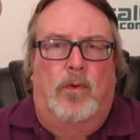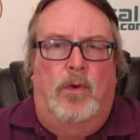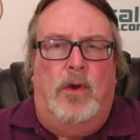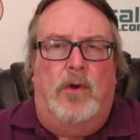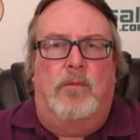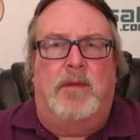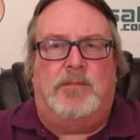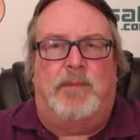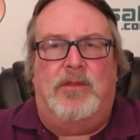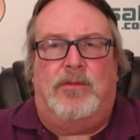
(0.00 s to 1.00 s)
Woo!
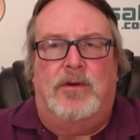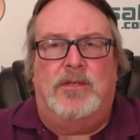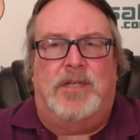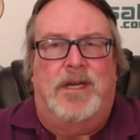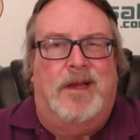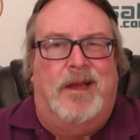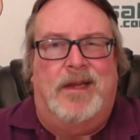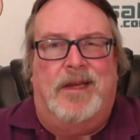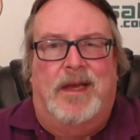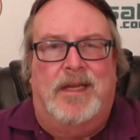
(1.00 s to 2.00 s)
Must be Thursday
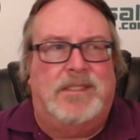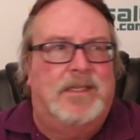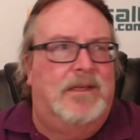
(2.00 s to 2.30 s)
night, guys.